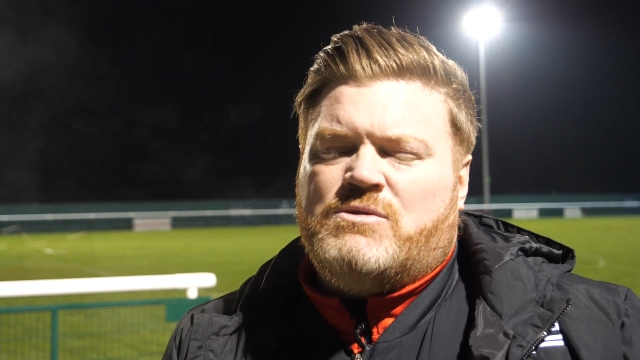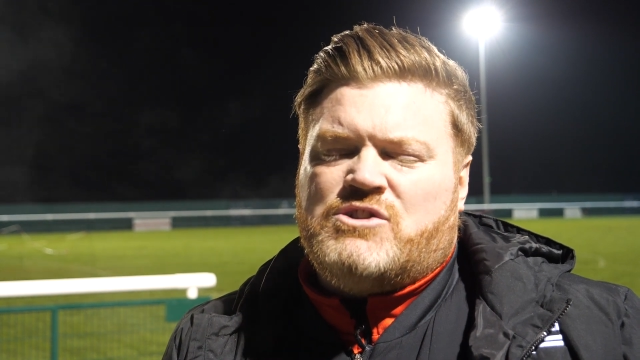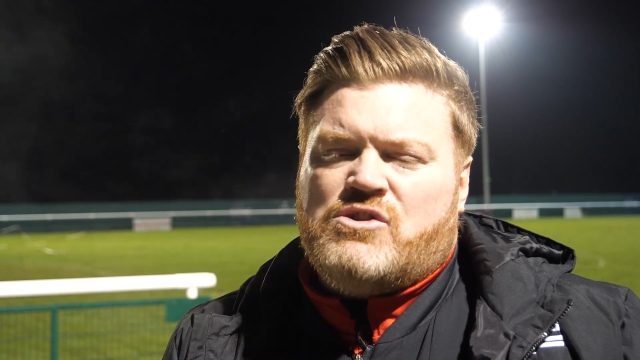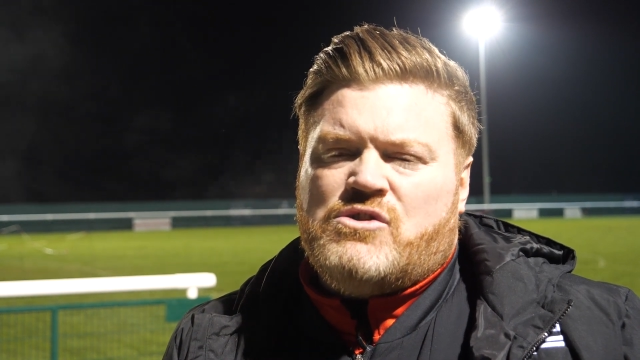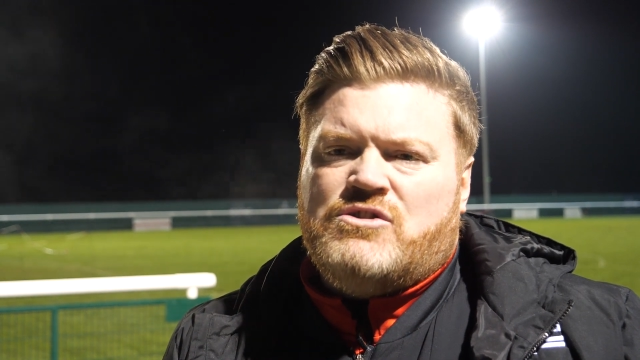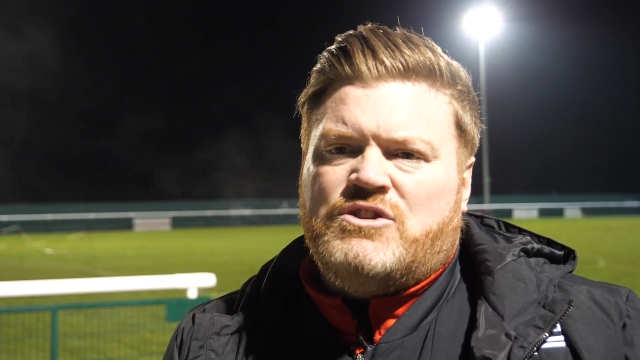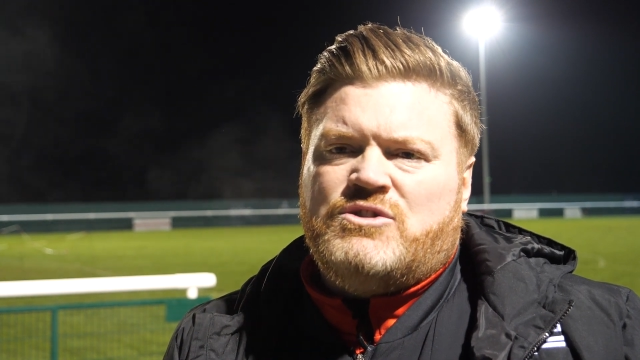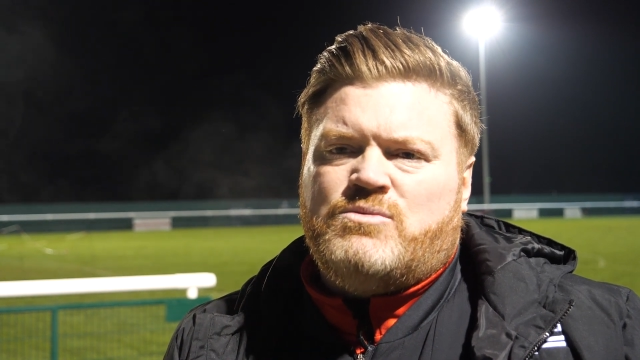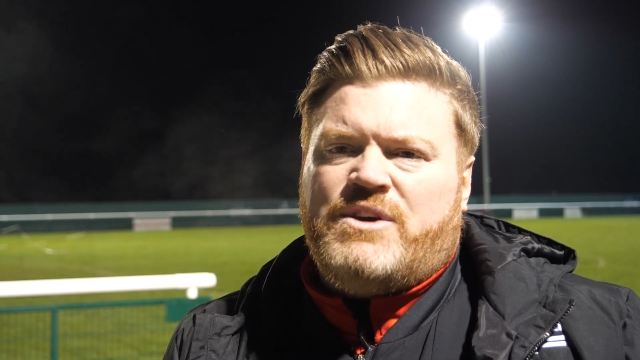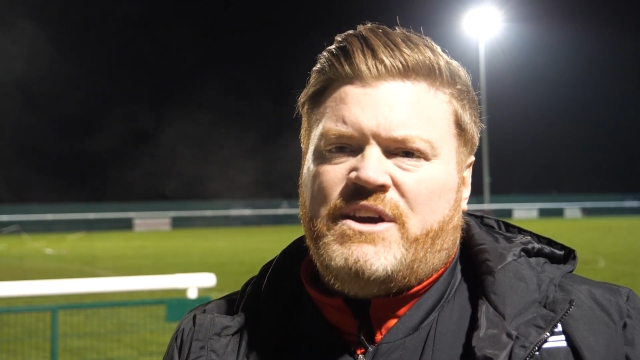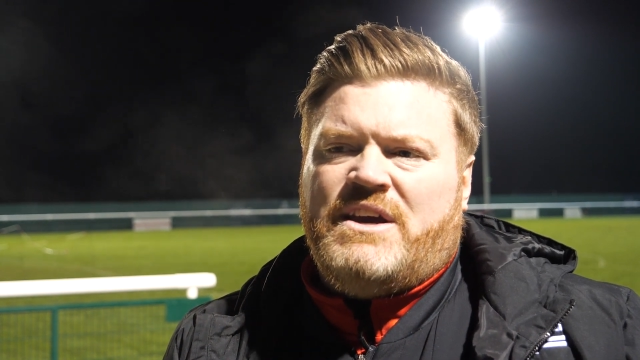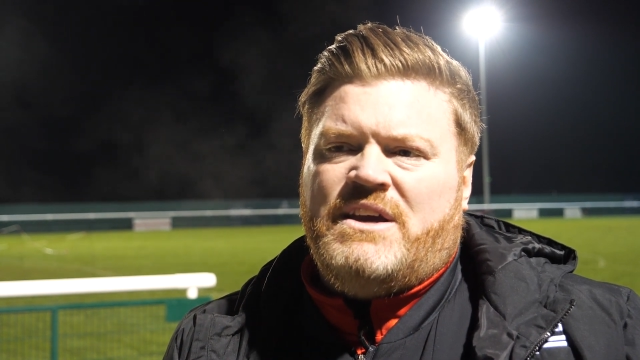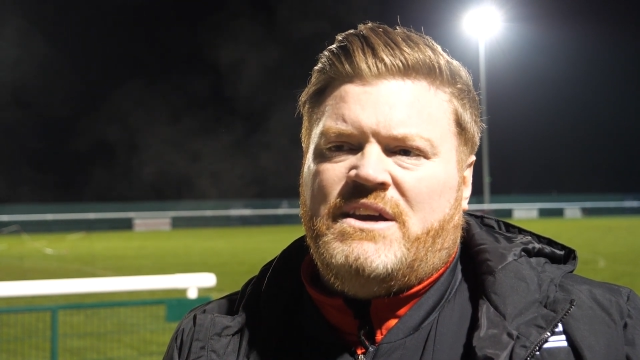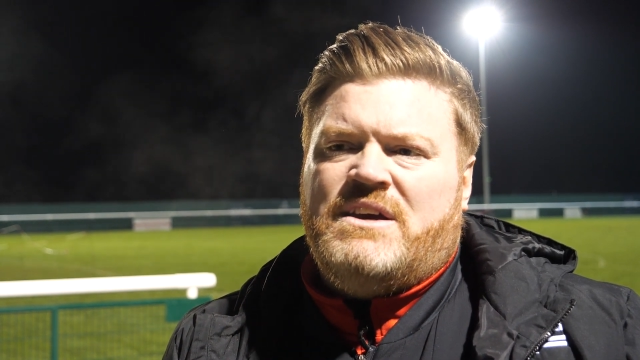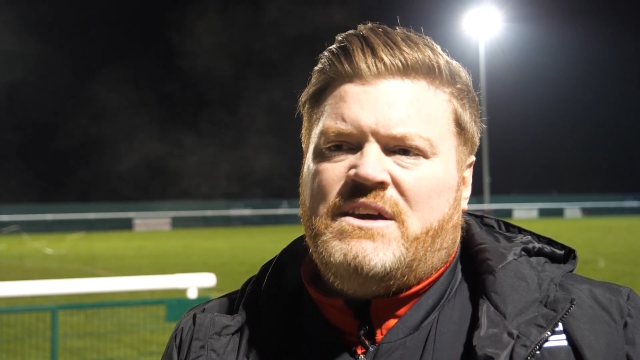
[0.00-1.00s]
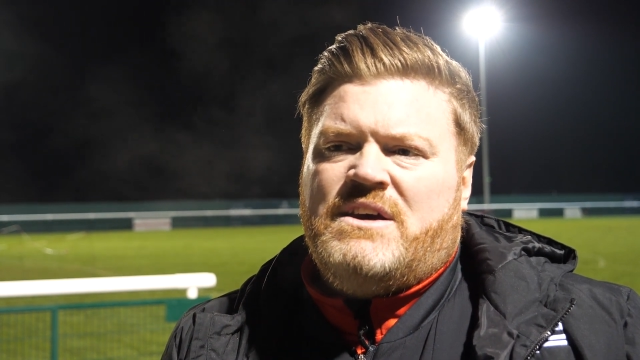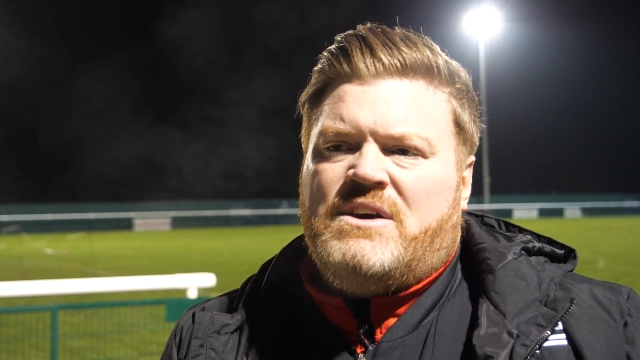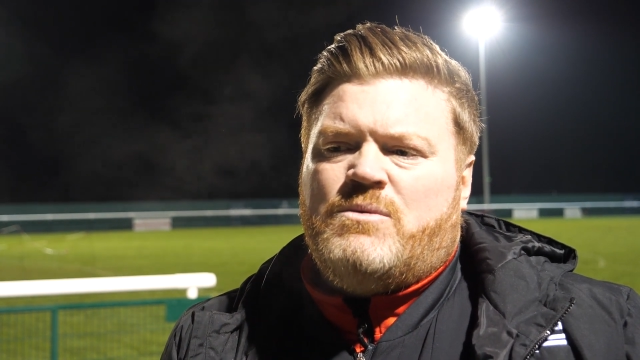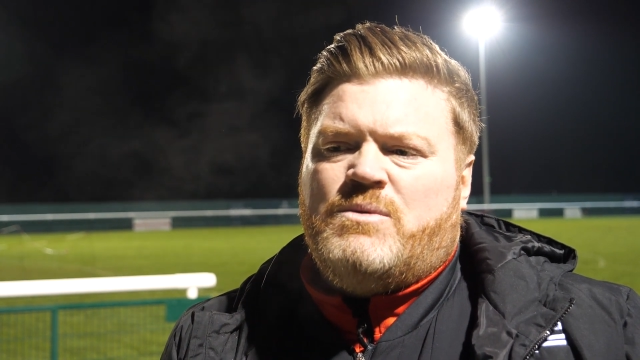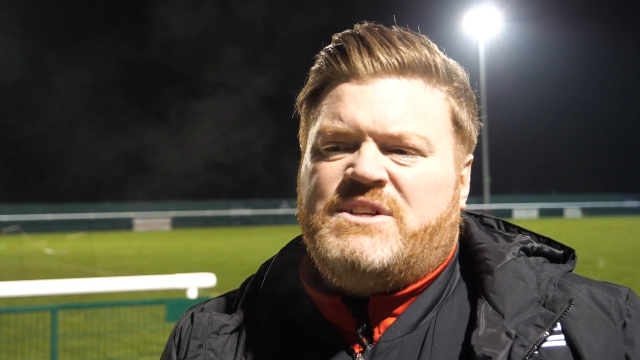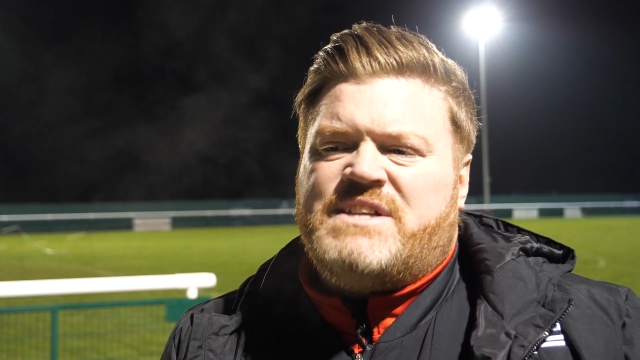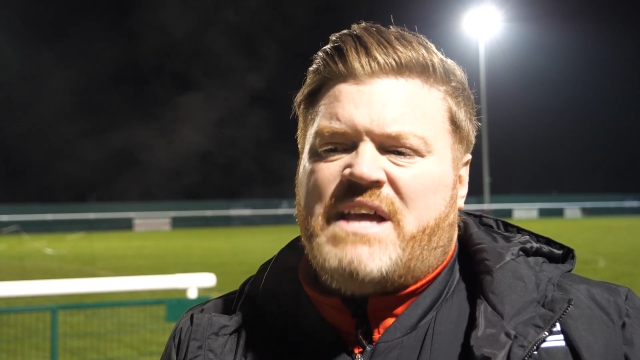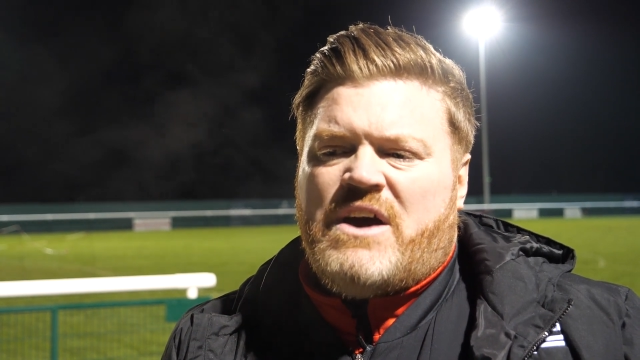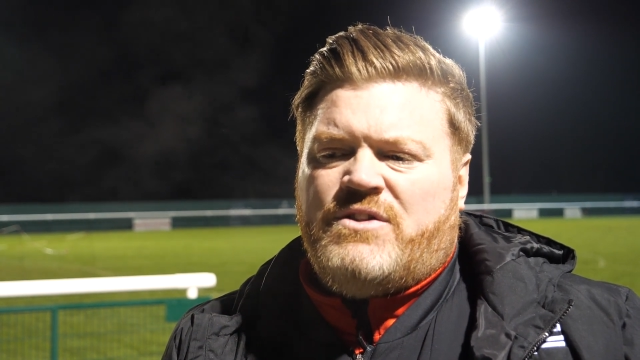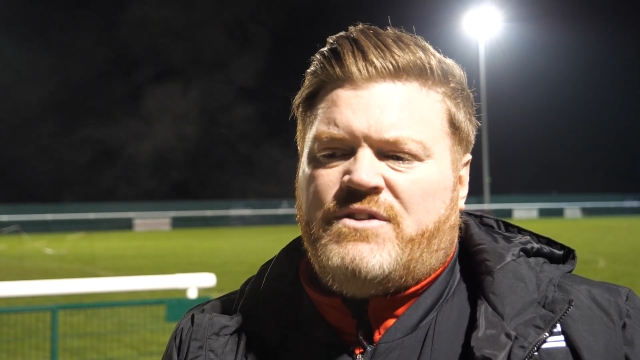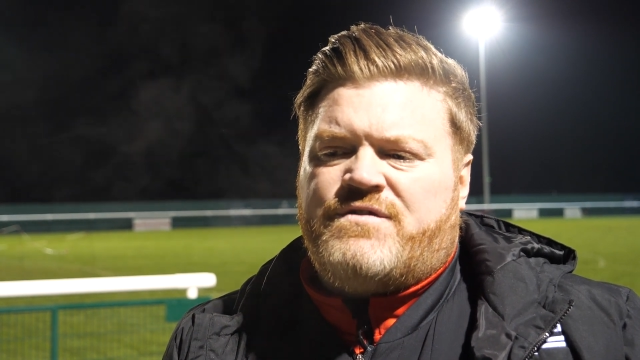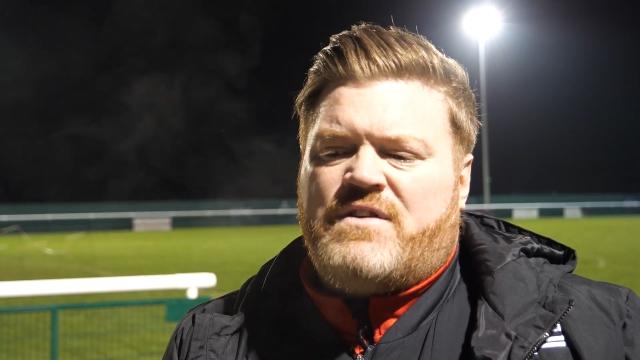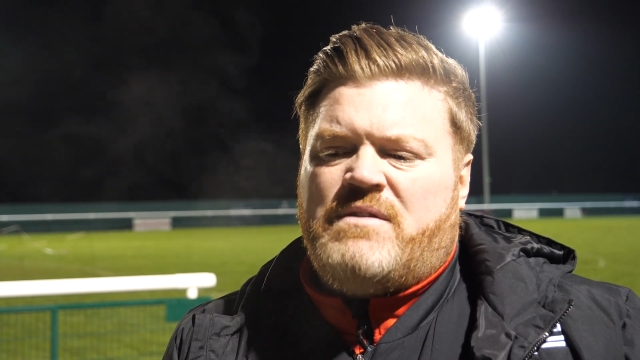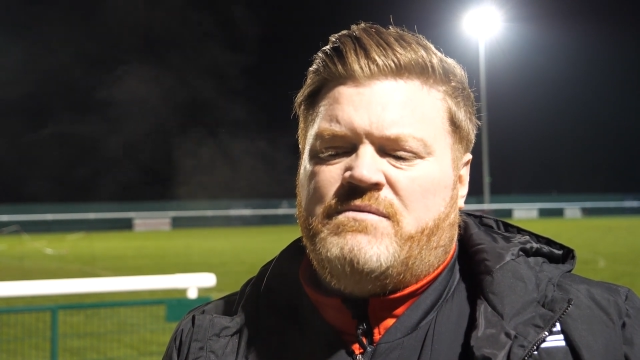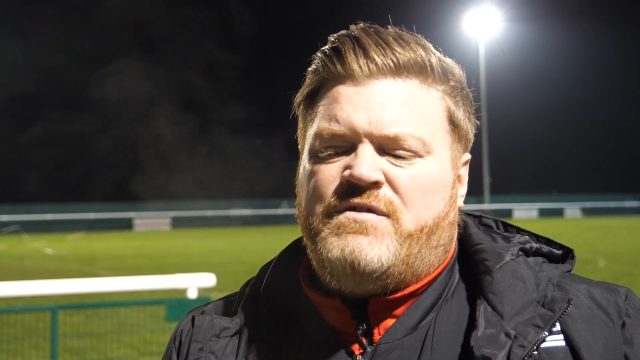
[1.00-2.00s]
as long as we stay on the
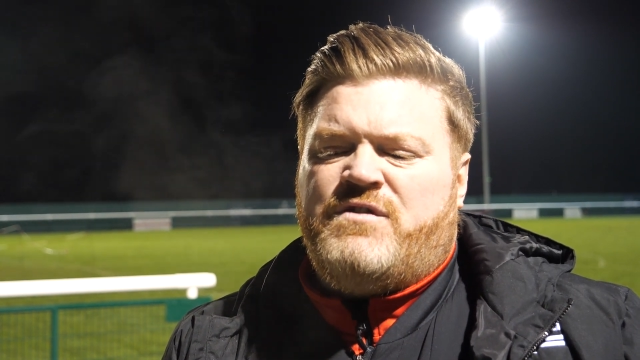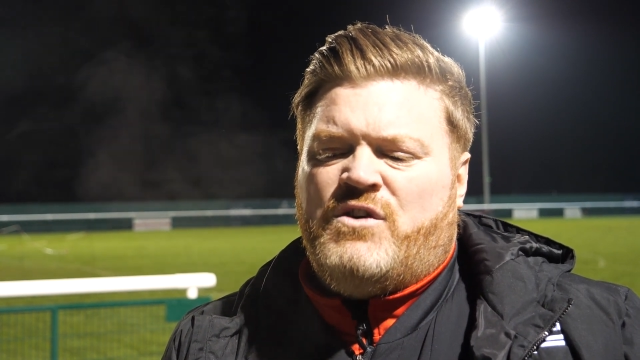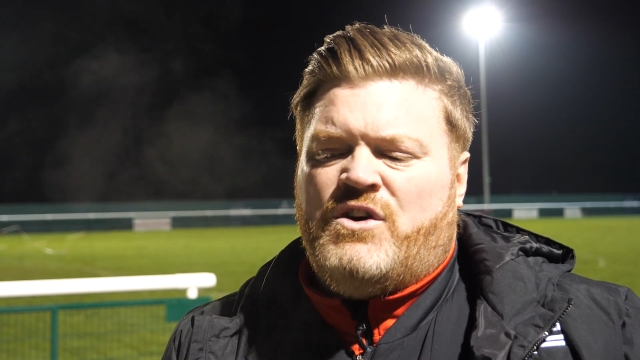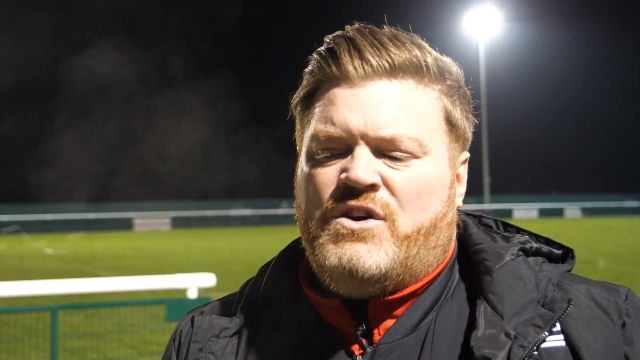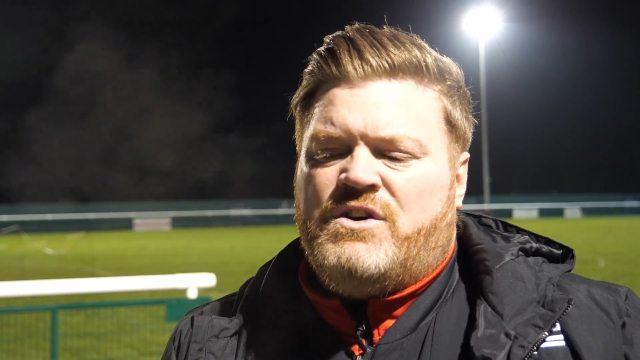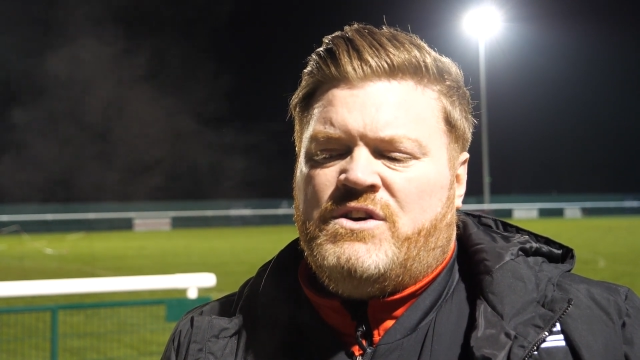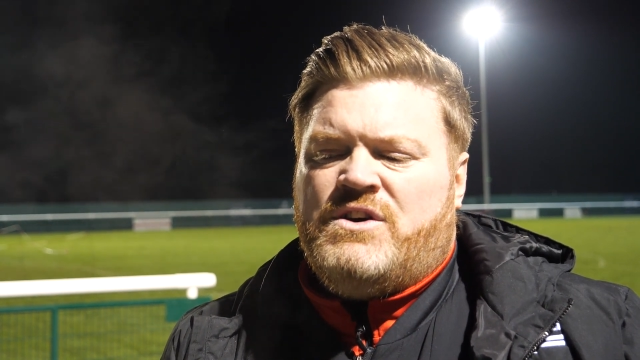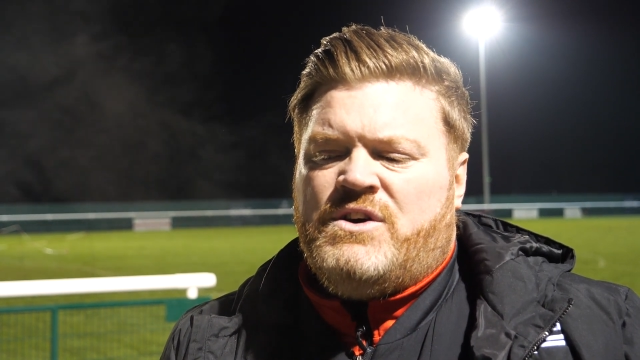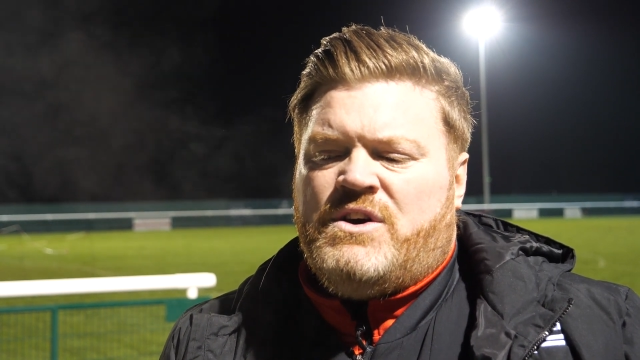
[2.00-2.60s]
front foot,